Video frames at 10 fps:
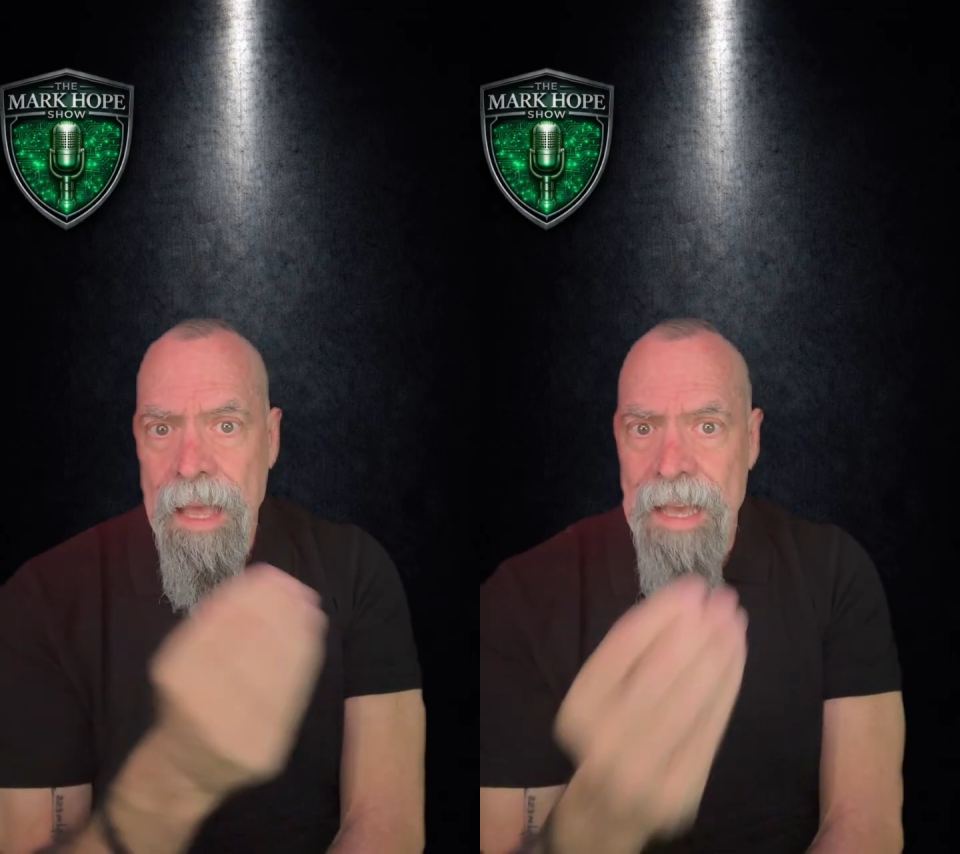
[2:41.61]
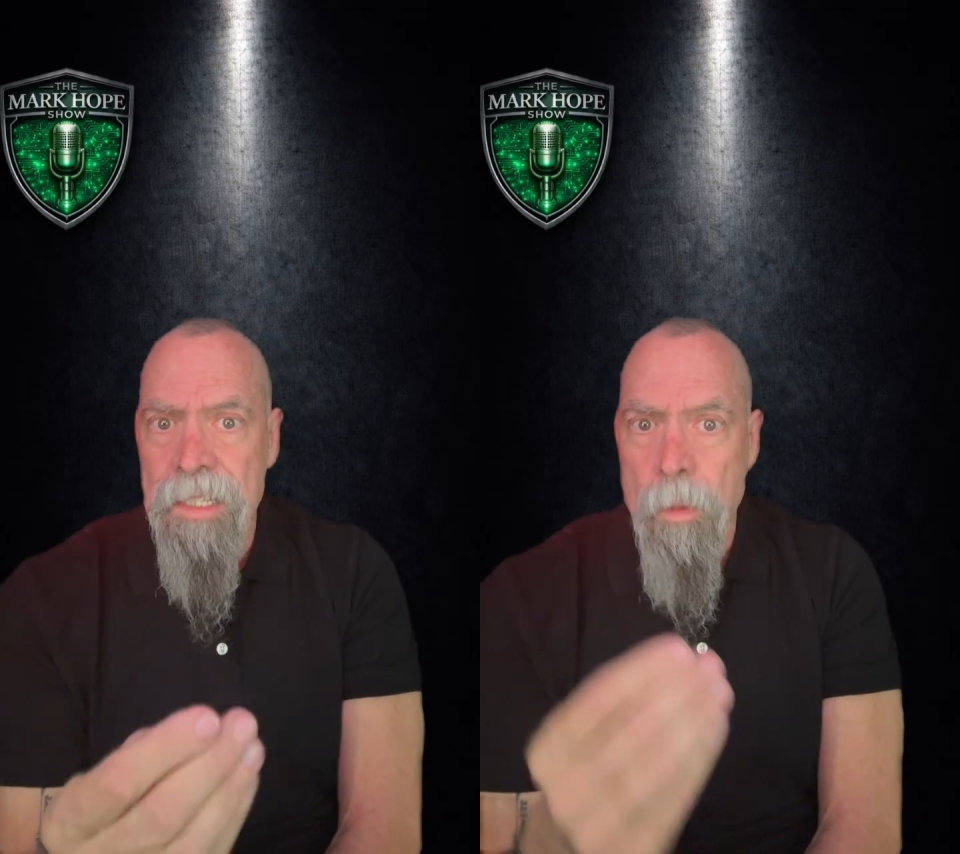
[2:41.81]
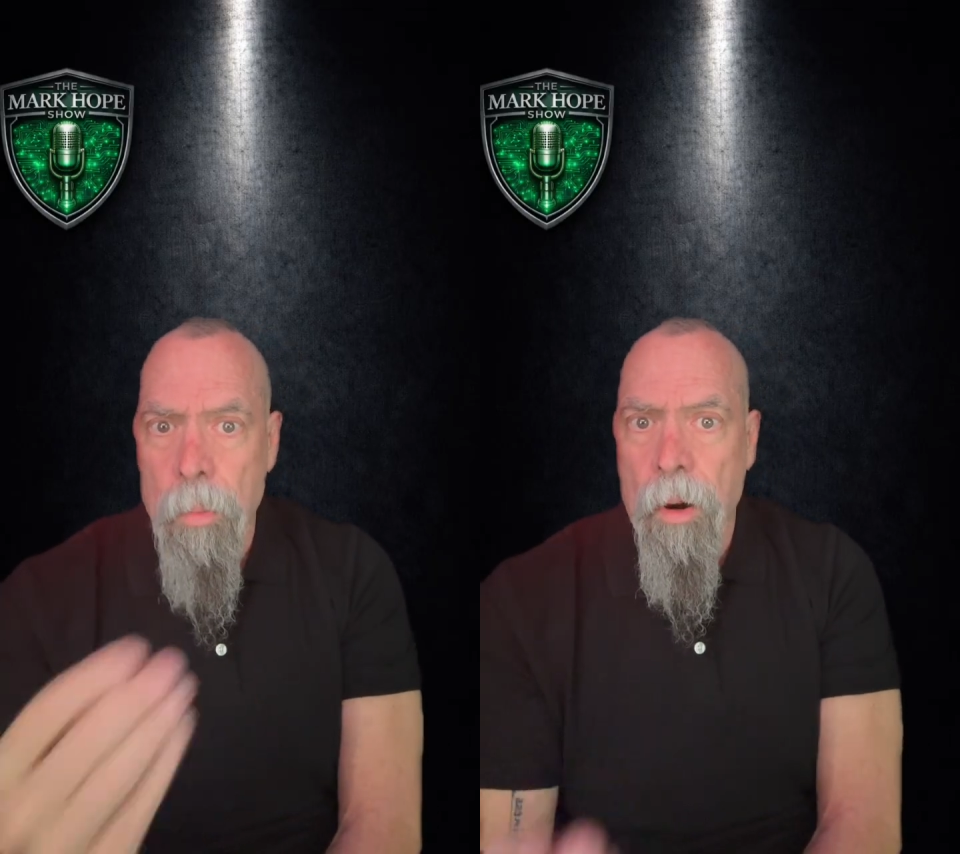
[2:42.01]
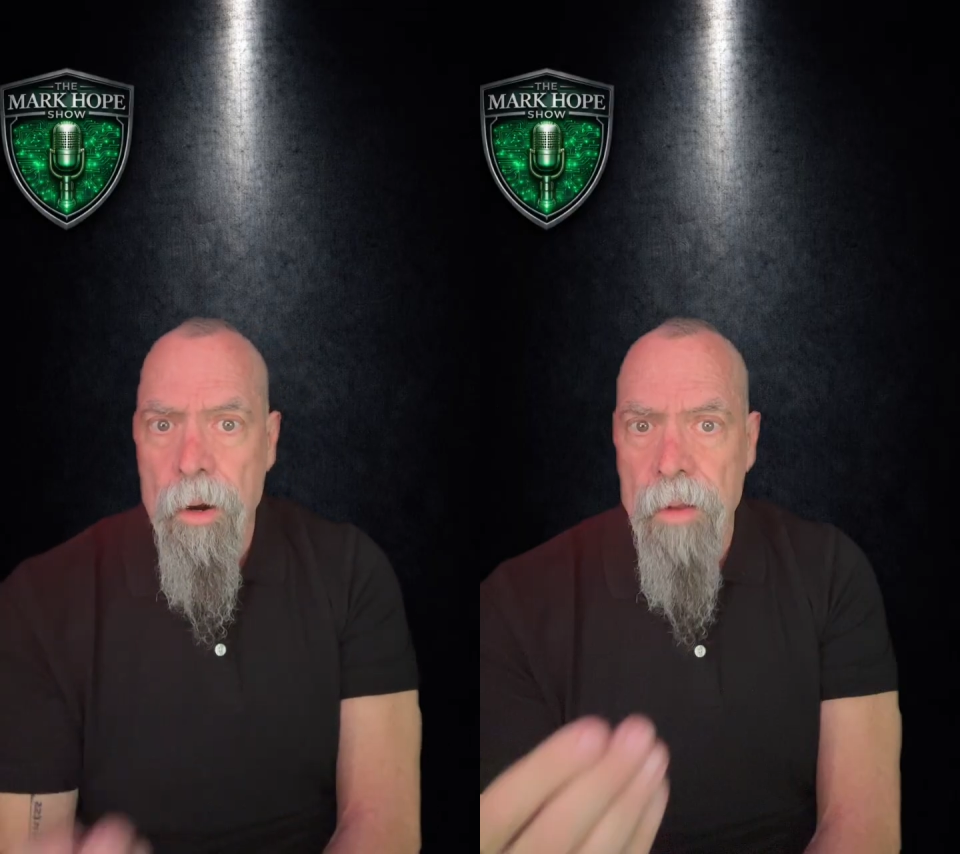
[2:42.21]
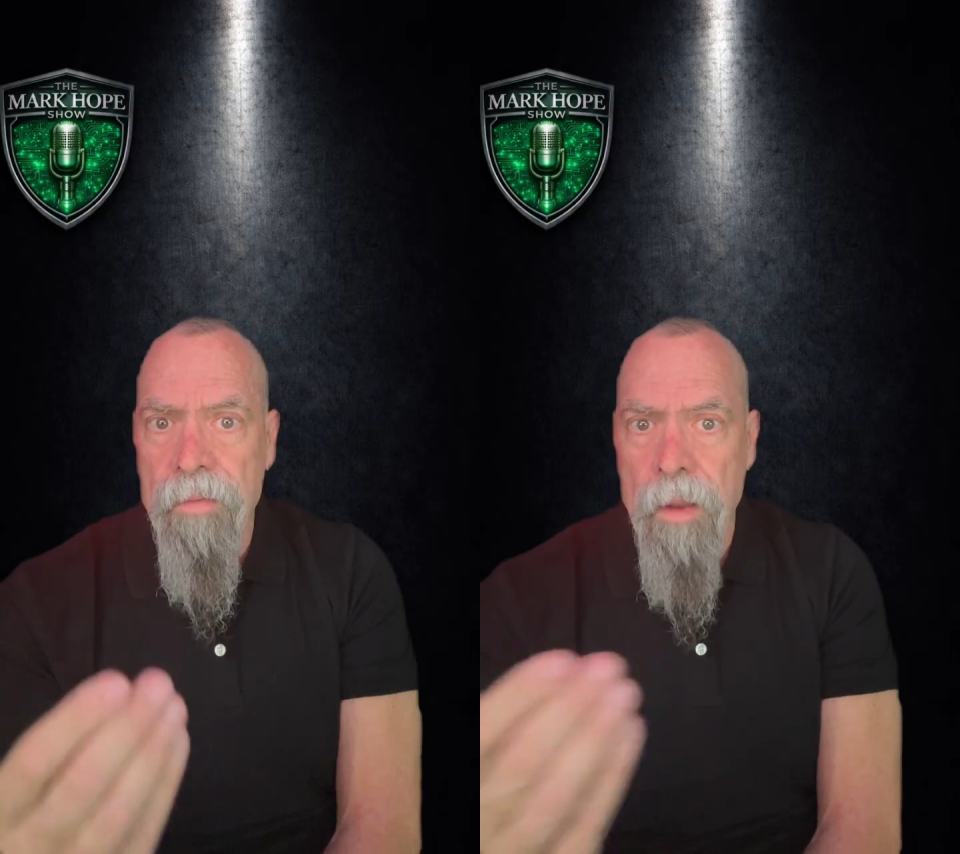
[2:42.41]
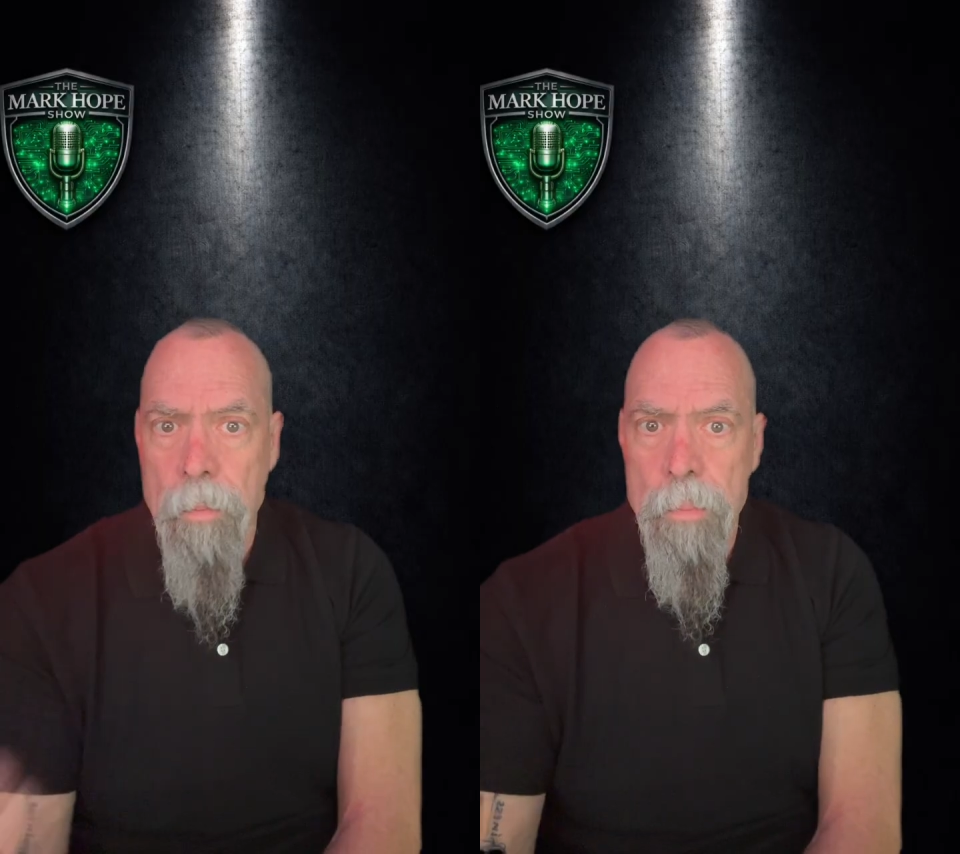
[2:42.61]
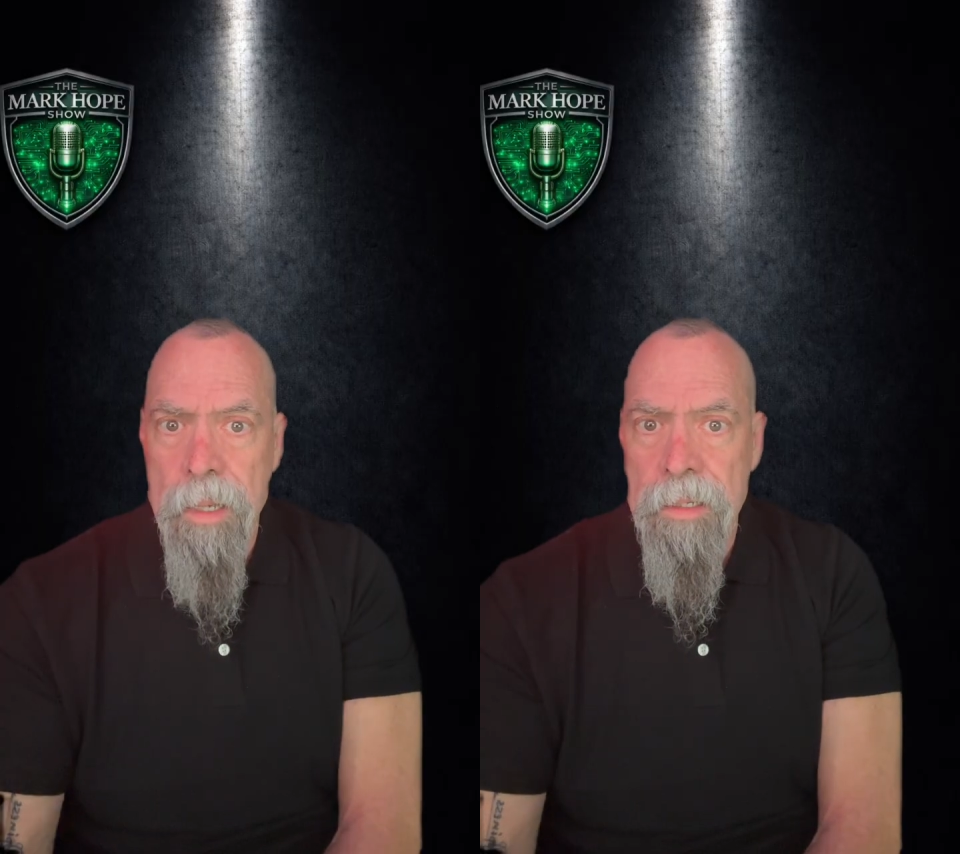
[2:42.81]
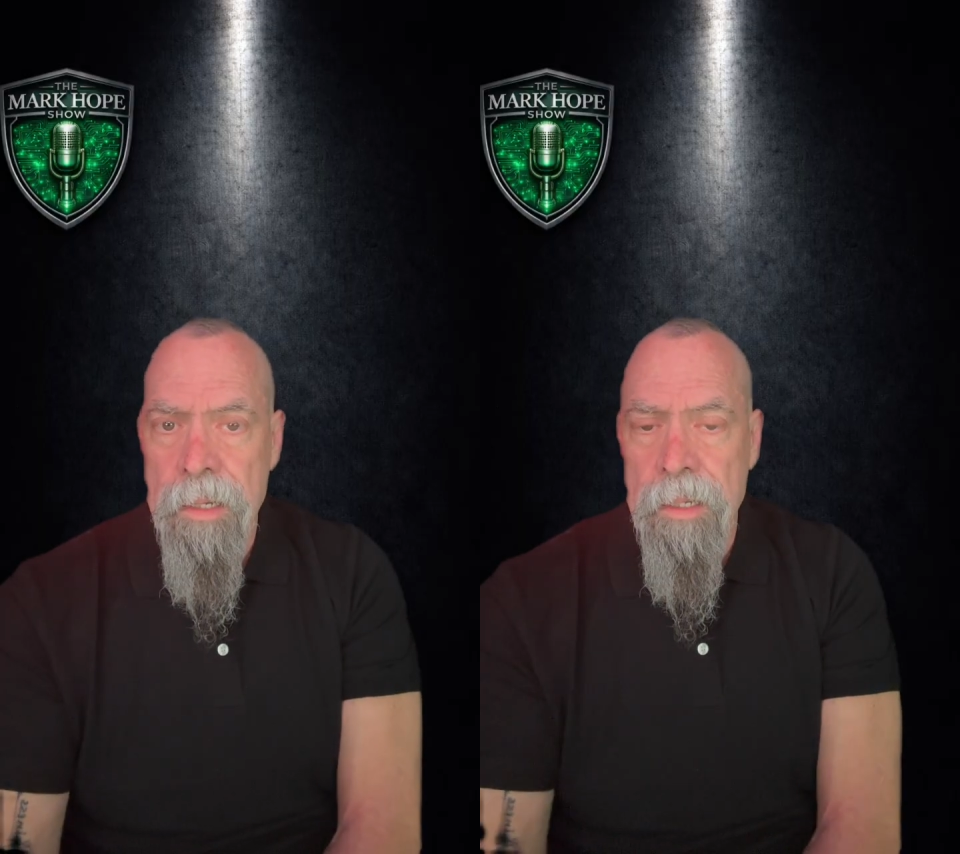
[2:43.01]
as a part of their
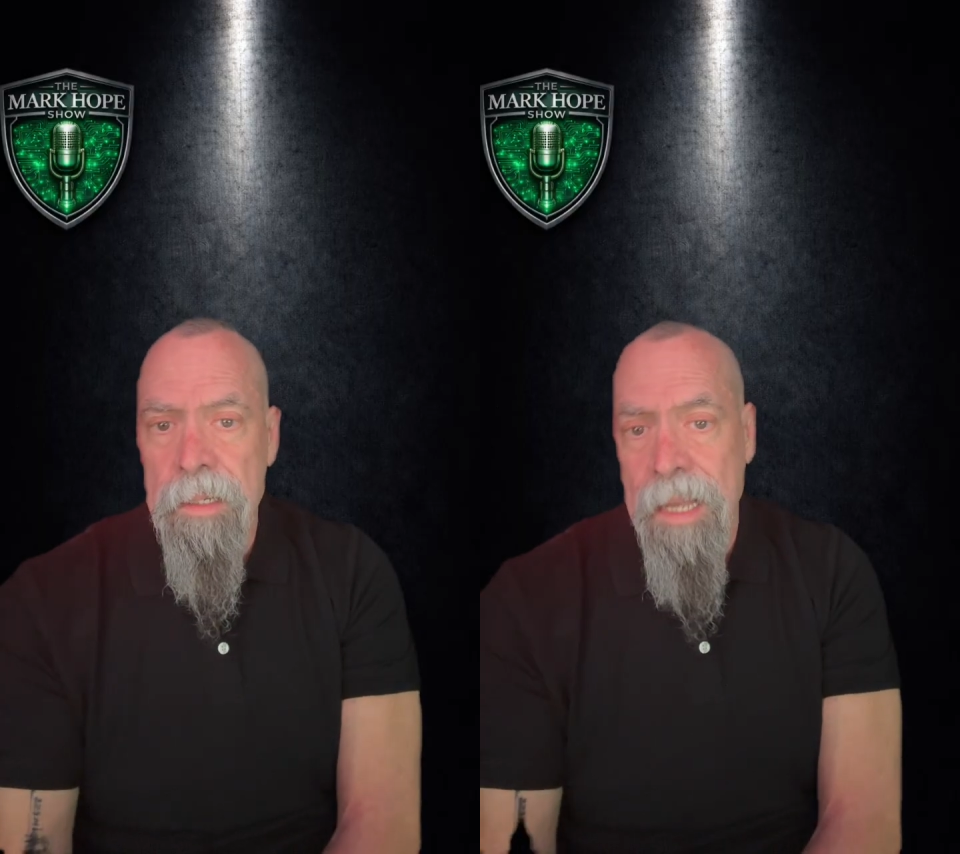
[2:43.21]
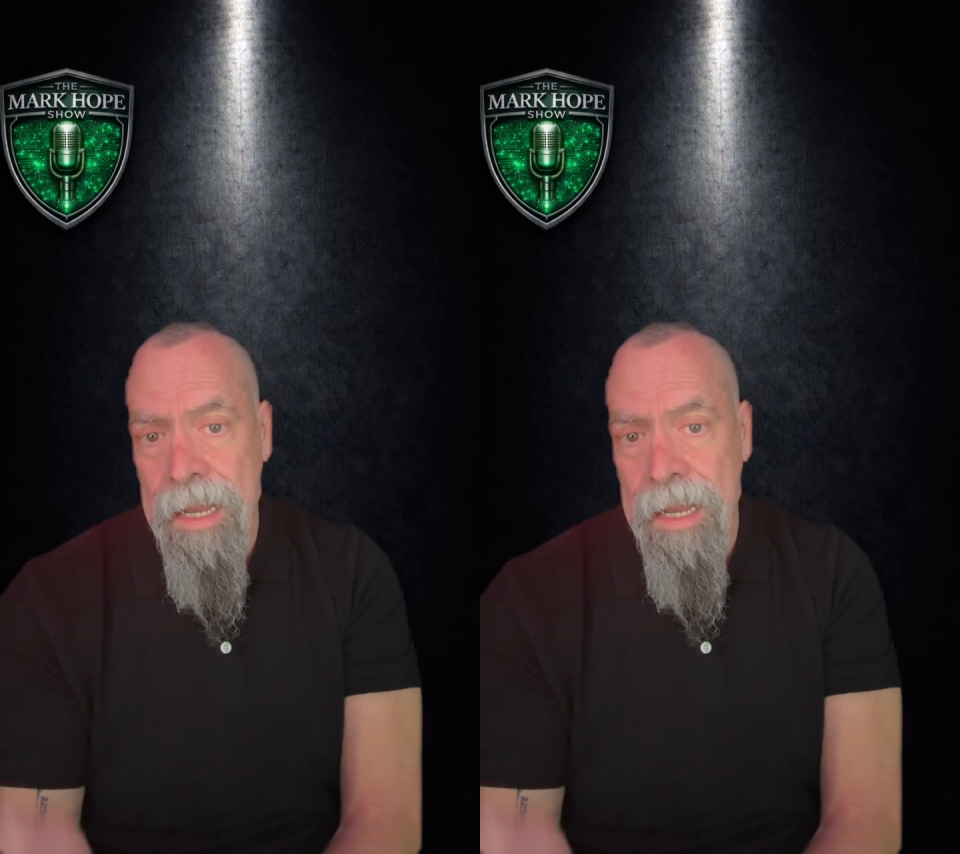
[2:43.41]
business.